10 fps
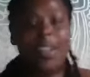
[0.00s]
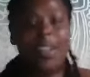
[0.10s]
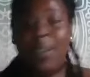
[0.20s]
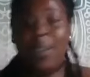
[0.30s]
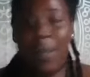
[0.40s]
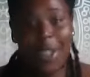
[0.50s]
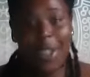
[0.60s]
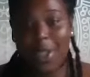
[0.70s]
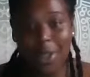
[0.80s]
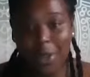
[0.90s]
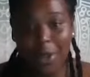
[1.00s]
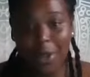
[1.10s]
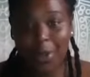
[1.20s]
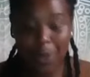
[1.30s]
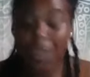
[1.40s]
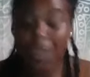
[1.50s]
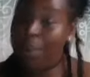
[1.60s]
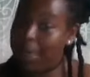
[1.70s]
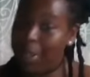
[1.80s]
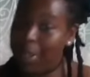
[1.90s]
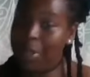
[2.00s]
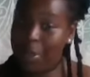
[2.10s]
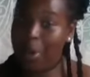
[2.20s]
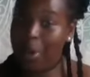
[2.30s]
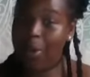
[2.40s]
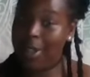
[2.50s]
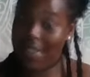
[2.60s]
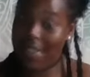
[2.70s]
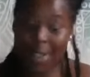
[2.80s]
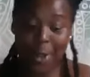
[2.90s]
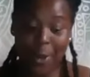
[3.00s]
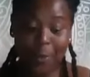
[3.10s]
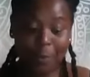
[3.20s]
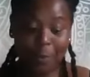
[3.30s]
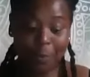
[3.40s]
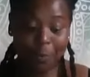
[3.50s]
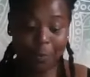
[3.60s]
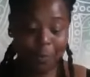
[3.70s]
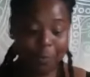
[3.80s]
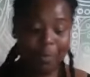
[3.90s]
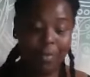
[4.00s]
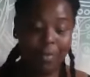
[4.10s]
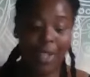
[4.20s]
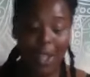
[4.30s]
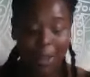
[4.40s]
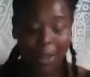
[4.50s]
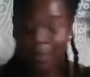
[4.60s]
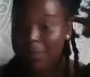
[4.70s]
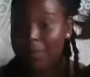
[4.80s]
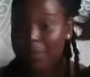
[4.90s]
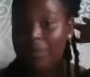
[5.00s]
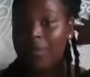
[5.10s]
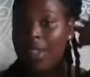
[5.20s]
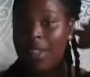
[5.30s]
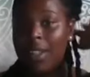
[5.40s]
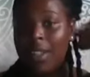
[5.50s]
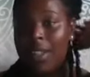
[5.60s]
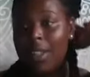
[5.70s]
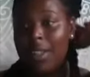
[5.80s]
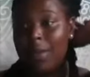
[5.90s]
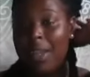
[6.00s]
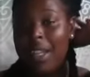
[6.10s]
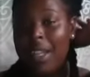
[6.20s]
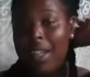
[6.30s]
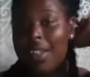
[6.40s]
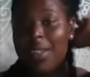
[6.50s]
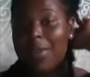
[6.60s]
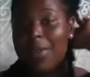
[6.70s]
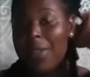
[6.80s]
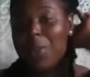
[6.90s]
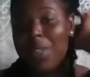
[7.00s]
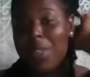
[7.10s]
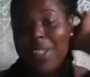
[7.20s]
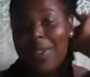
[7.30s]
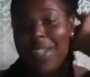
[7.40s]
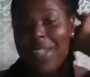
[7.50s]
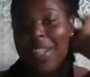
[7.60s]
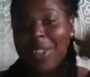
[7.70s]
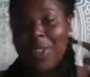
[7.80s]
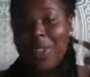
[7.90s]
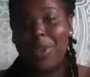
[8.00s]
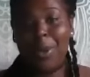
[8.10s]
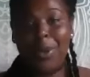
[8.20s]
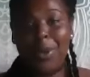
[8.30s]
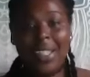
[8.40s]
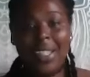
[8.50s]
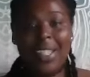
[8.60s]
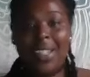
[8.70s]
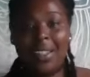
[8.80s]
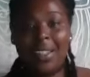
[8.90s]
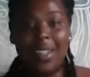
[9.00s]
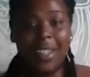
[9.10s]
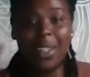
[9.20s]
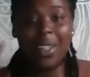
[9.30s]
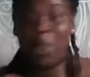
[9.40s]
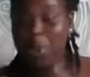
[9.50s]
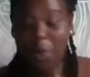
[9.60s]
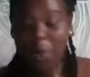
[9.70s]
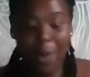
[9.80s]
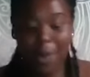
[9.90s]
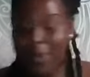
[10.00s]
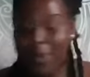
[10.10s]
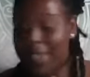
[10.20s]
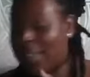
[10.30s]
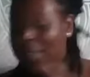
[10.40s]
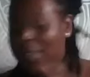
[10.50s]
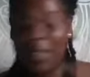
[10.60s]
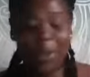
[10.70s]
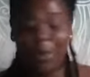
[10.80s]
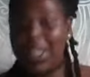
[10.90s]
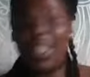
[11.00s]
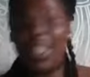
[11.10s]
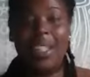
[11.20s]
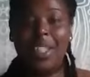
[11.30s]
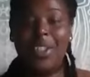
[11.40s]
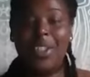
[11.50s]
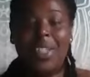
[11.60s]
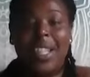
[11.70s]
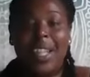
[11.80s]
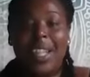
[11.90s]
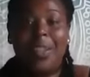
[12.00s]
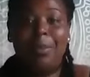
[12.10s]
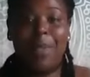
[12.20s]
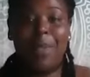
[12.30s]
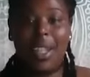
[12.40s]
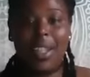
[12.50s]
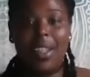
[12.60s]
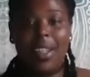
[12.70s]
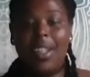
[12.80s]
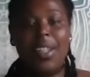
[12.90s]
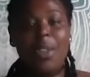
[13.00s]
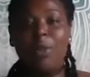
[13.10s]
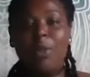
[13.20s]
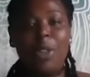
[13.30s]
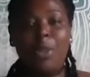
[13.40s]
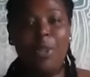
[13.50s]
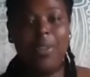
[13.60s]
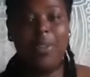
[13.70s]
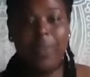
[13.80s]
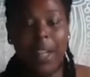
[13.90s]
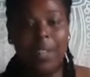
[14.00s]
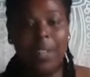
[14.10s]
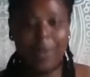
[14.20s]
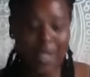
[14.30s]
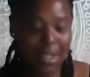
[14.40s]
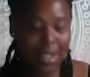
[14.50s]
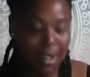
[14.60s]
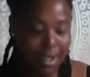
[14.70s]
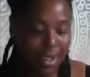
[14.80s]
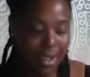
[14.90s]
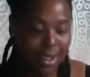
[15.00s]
The biggest control, one of the biggest control freaks I know. But yeah, sometimes you've got to sever that control, that need to control how things are going to be, and just let them be. It's so much more fun when it's like that.